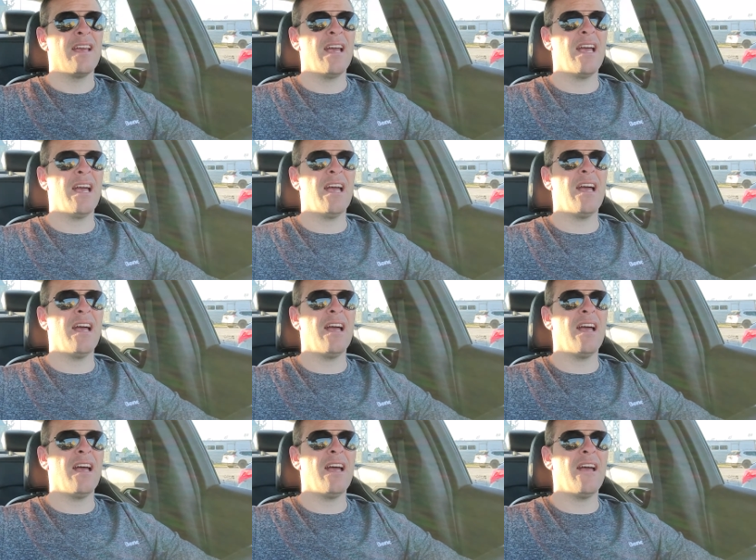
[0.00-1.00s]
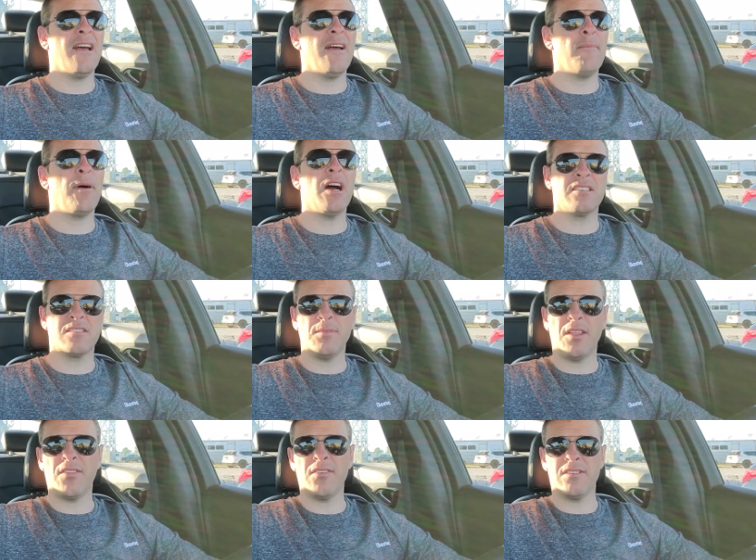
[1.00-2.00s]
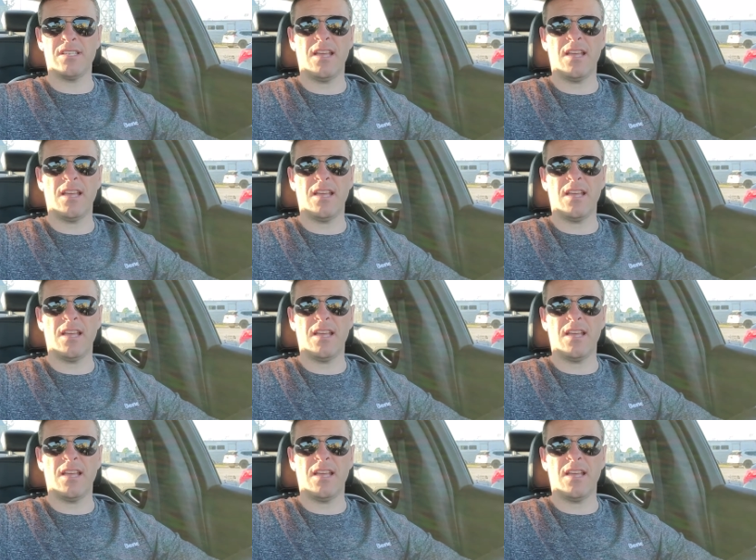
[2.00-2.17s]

uh, possibly Thursday.